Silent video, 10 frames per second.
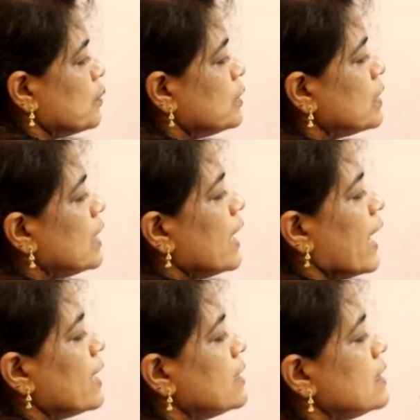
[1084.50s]
root,
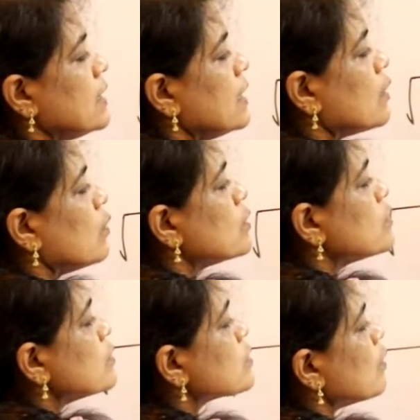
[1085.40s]
and here
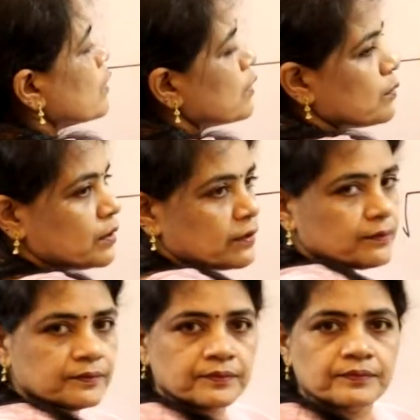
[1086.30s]
also square root.
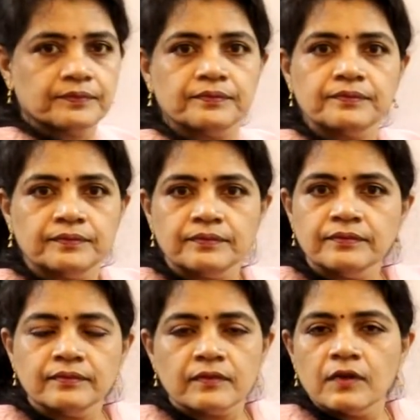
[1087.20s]

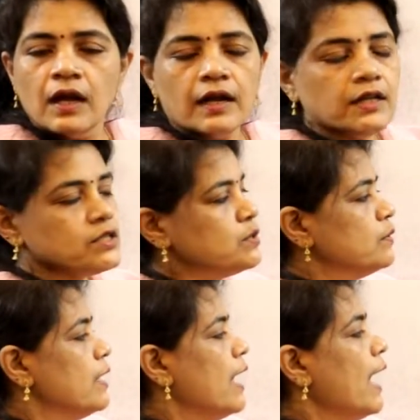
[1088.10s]

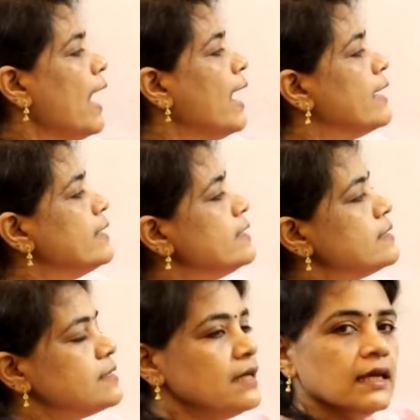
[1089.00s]
Understood? And
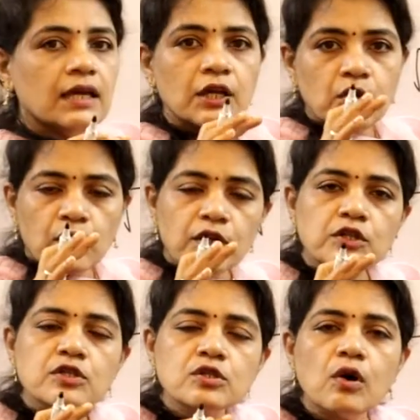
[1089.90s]
see, in order
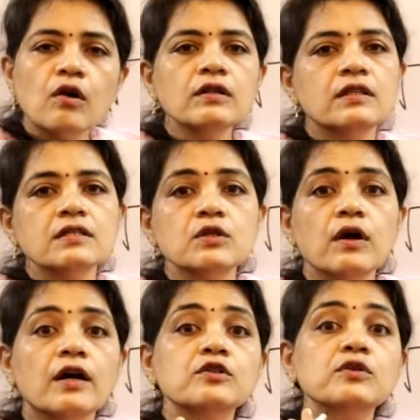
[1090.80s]
to solve this, you
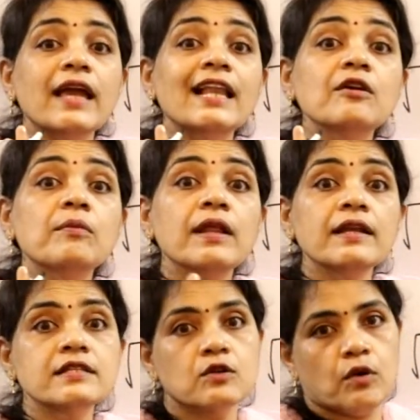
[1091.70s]
have to
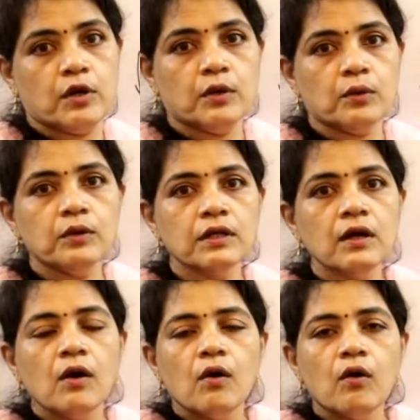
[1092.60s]
eliminate square root.
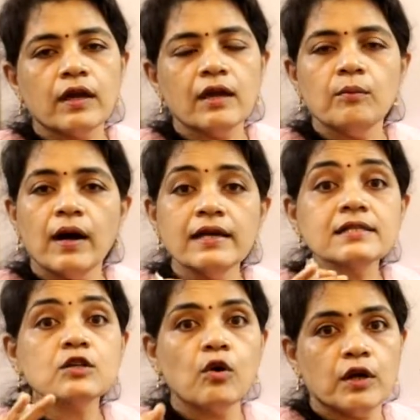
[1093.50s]
Okay, by
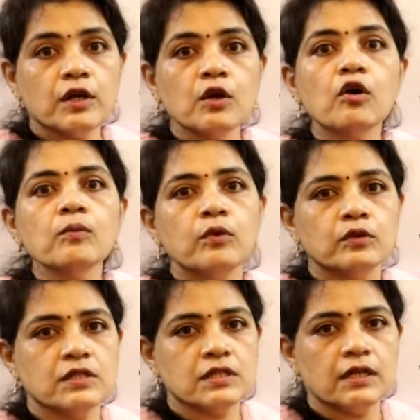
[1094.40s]
squaring on
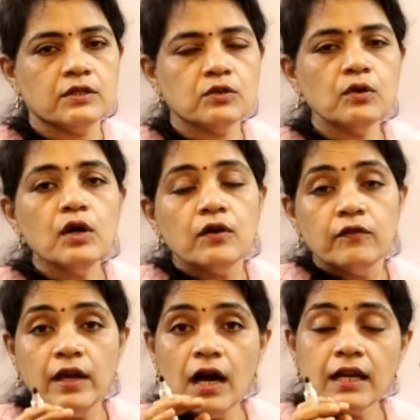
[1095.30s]
both sides. So
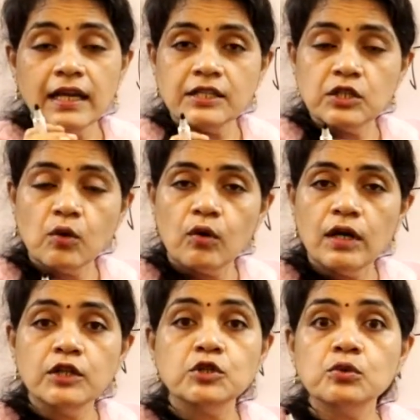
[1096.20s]
we are getting
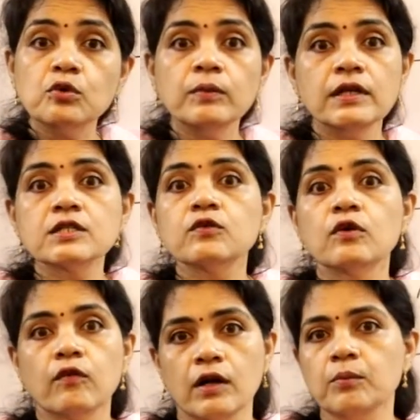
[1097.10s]
only 2 minutes
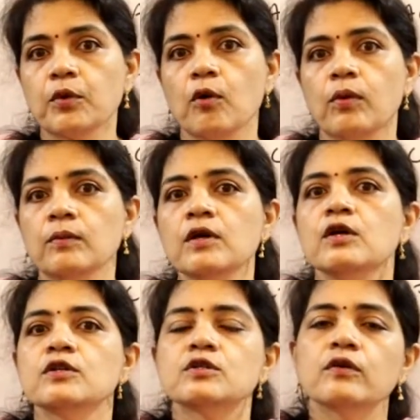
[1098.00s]
for one problem.
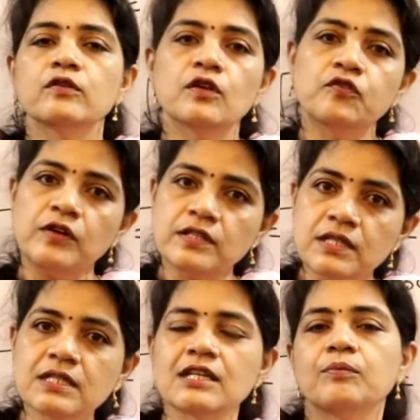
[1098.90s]
So the
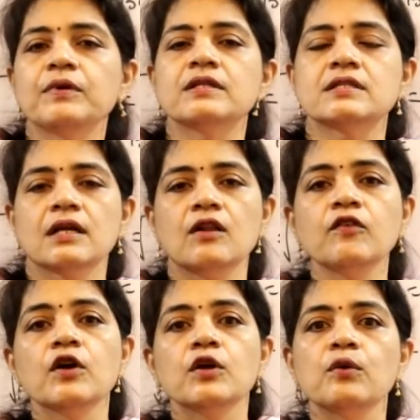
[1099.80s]
first step itself,
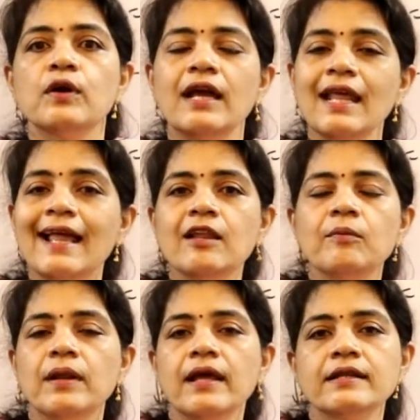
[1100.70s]
you can
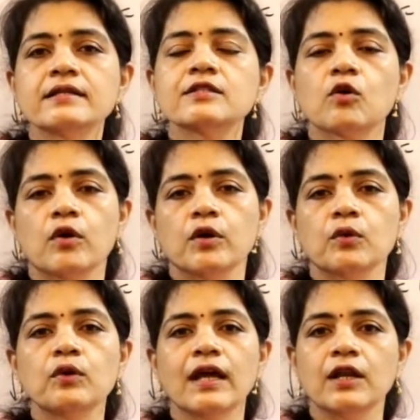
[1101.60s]
eliminate square
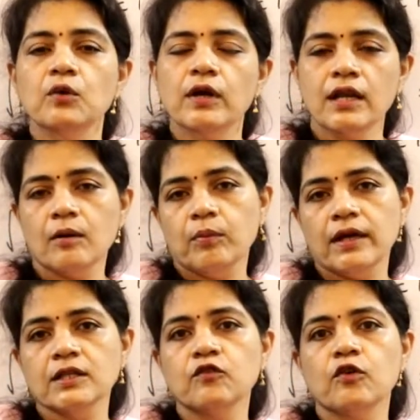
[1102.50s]
root and you can
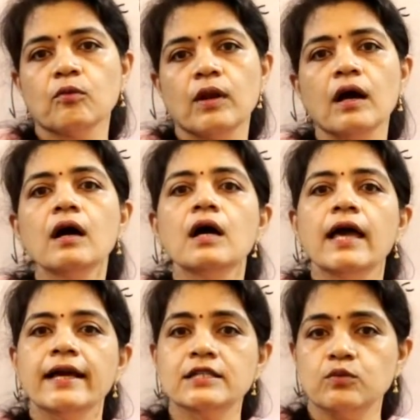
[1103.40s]
apply the formula
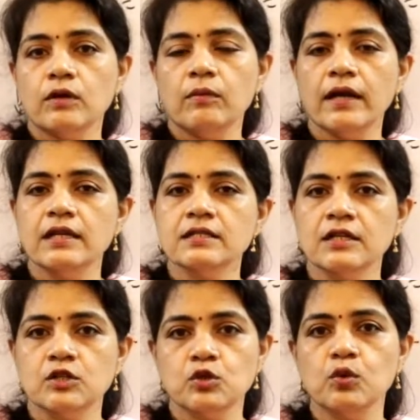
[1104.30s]
x1 minus
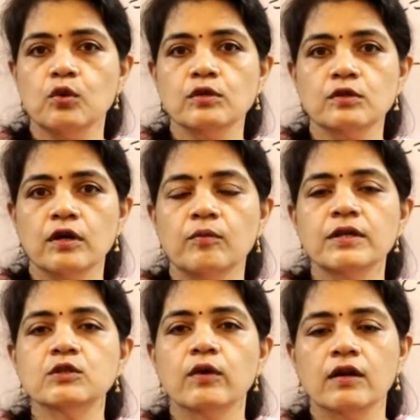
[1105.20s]
x2 whole square
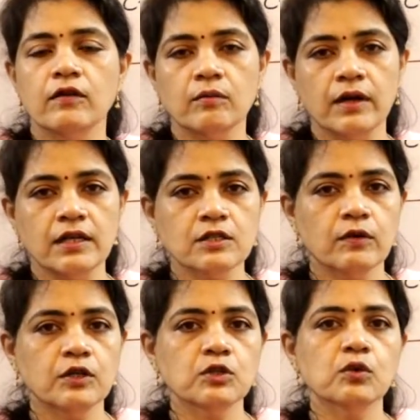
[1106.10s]
plus y1 minus
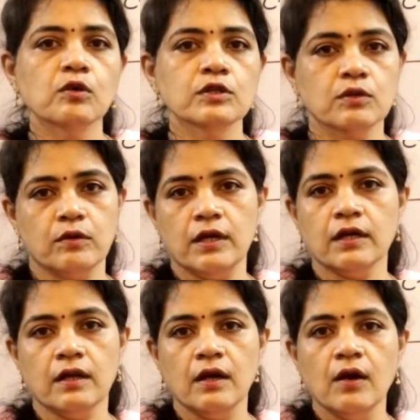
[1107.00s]
y2 whole
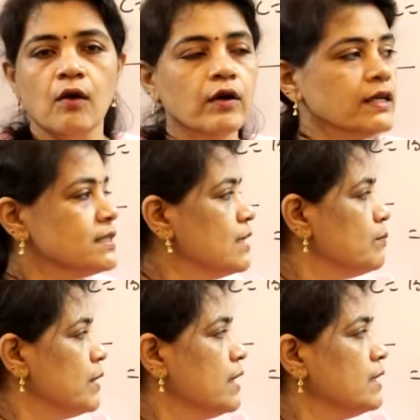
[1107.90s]
square. Okay, see,
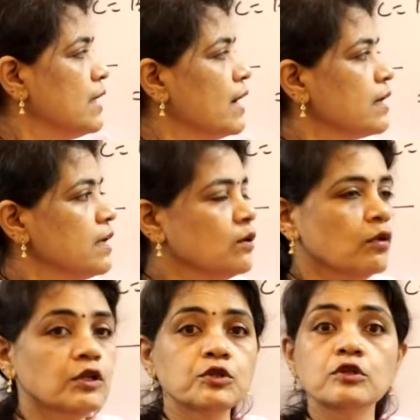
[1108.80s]
being they are
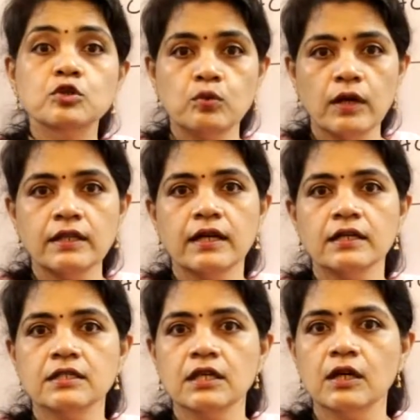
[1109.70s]
equal to 12,
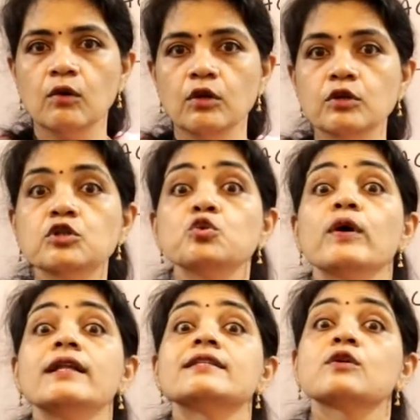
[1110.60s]
that is equal to
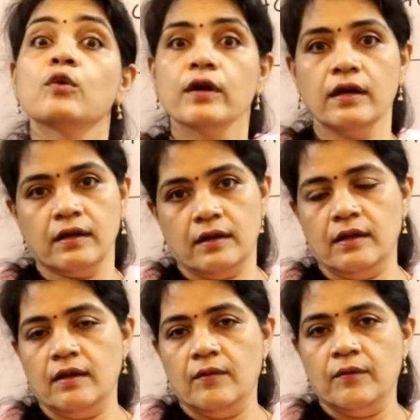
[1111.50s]
12 square.
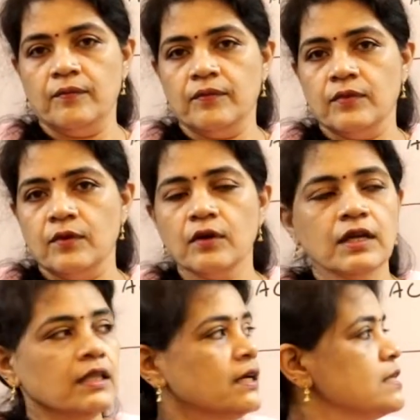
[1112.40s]

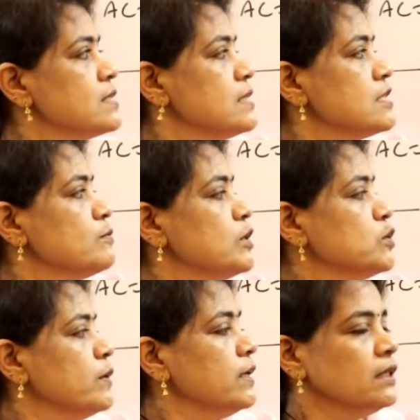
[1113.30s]
Okay, the distance
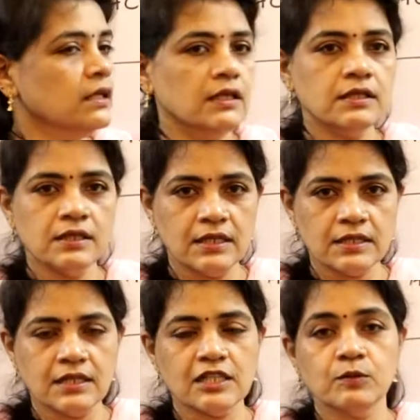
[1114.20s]
between this
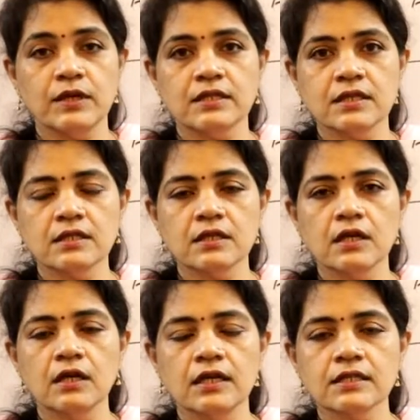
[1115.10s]
distance
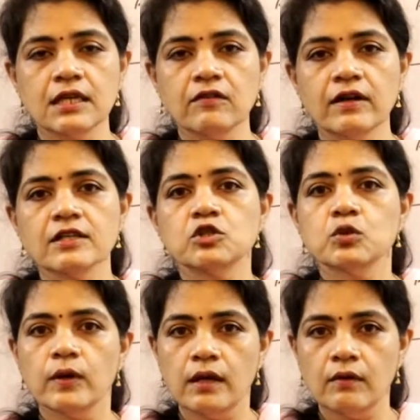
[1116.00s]
BC is given as
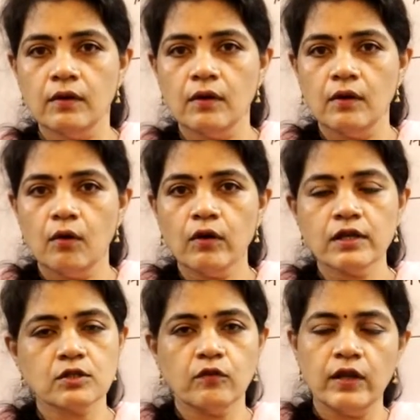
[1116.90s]
12.
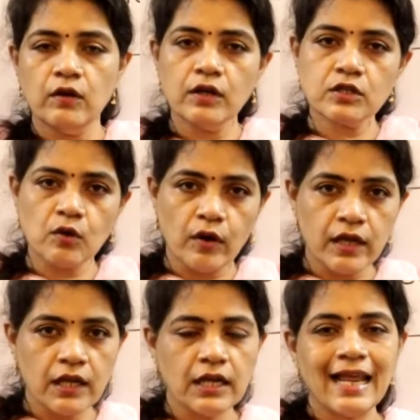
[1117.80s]
Okay, so when you are
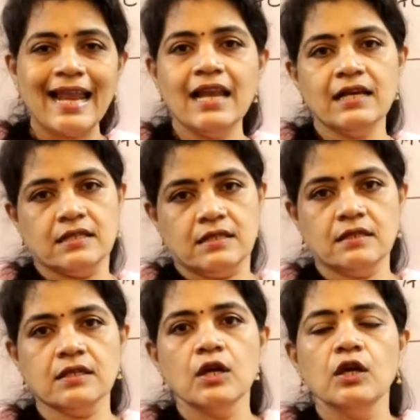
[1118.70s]
squaring in
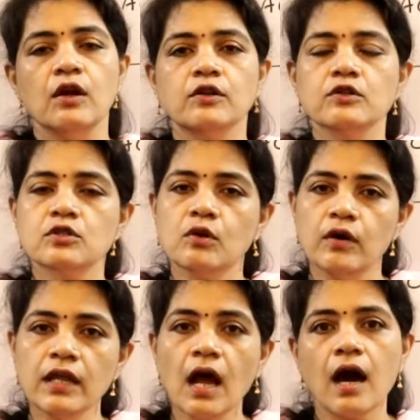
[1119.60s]
LHS, you have to
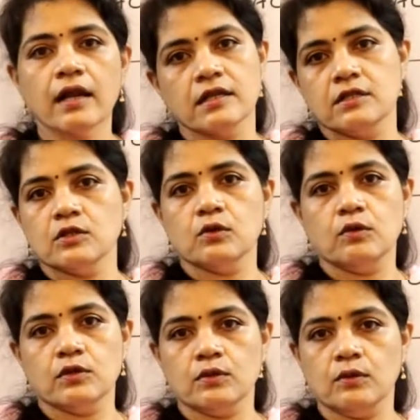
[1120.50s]
square RHS
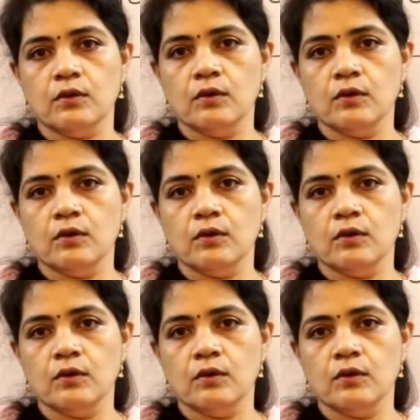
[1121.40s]
also.